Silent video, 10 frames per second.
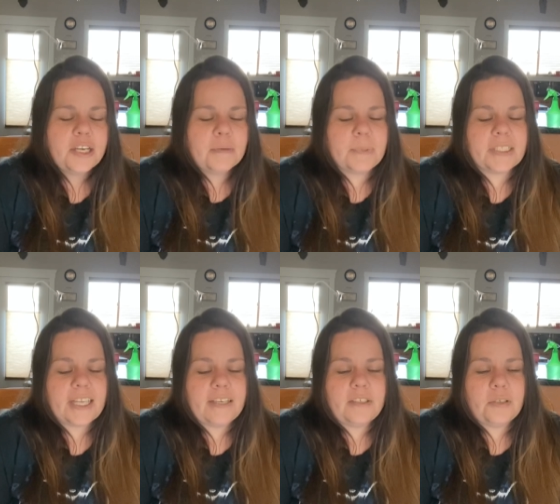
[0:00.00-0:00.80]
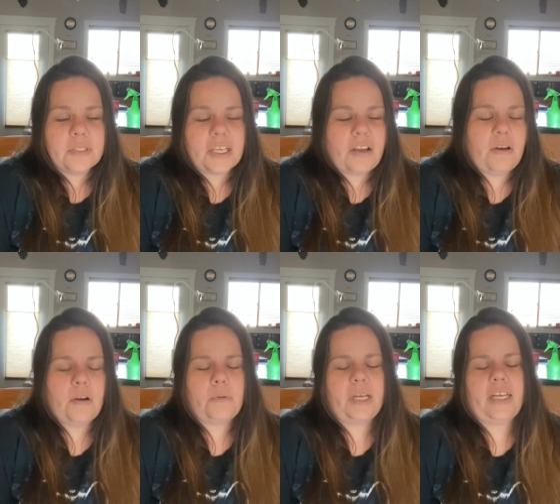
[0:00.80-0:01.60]
but then, you know, it's like,
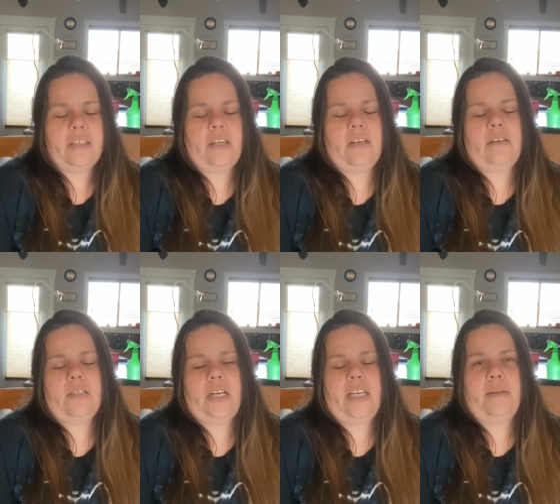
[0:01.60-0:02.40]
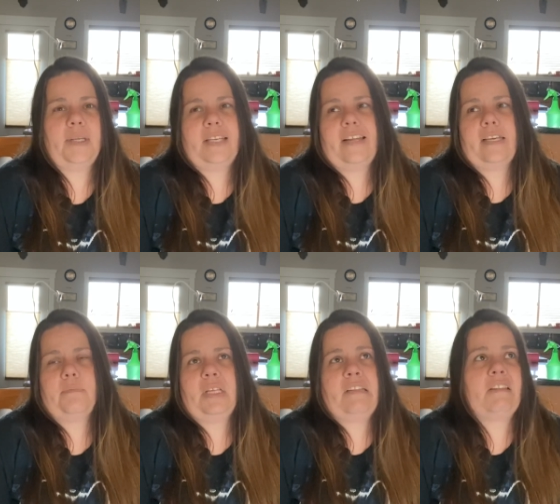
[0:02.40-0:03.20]
oh, well, you're trying to be like
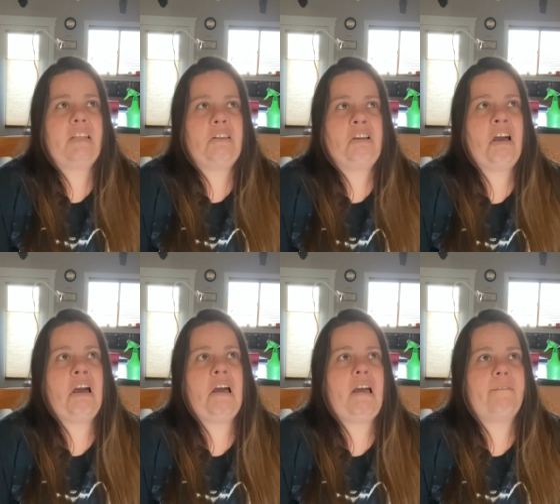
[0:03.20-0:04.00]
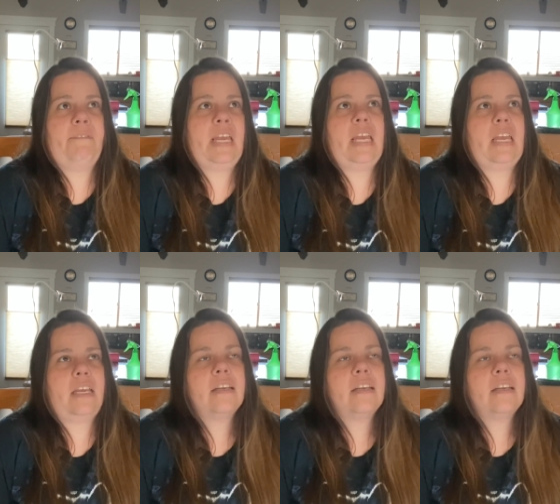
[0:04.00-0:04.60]
meth and coffee.